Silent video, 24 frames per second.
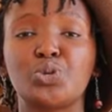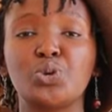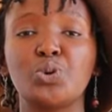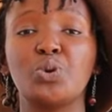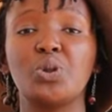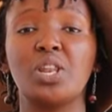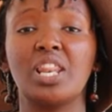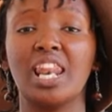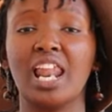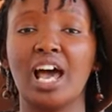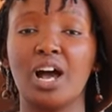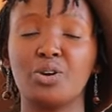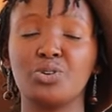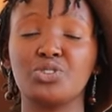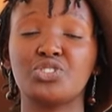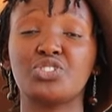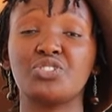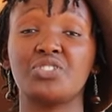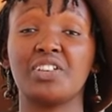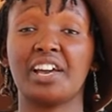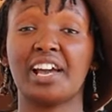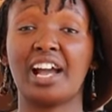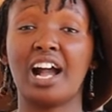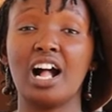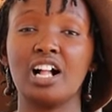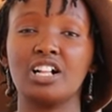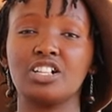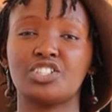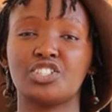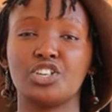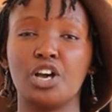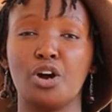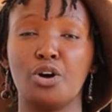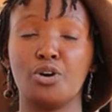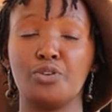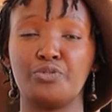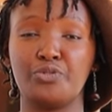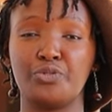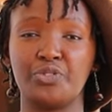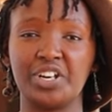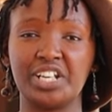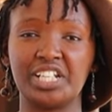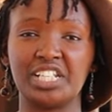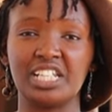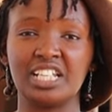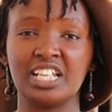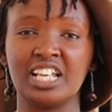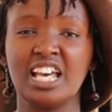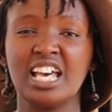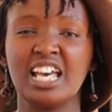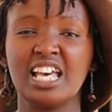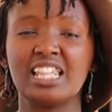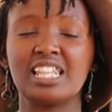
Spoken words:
to launch the culture of reading.